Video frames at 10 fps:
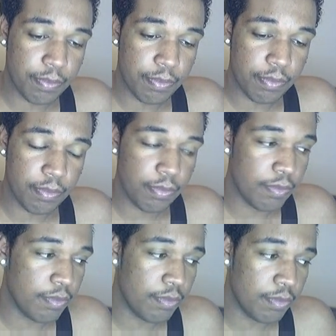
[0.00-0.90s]

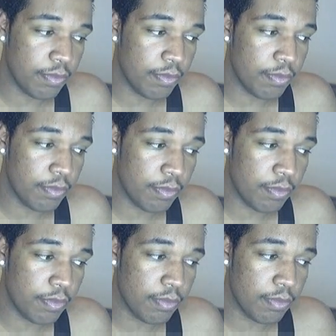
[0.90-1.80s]

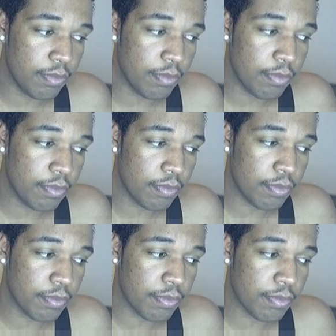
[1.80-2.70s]

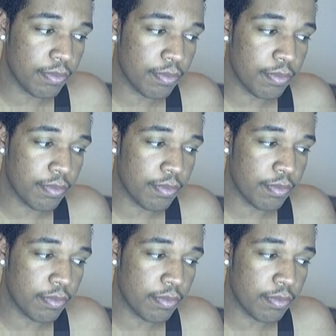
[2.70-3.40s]
Nothing is said.